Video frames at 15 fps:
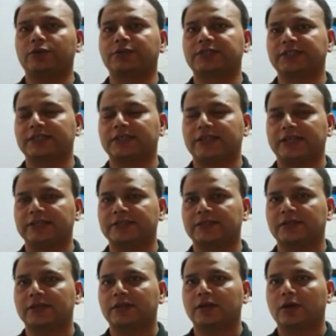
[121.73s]
to sit
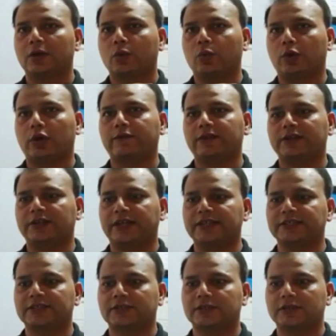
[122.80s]
test, one of
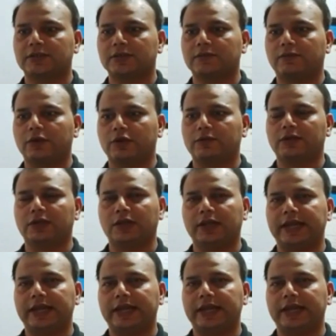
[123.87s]
the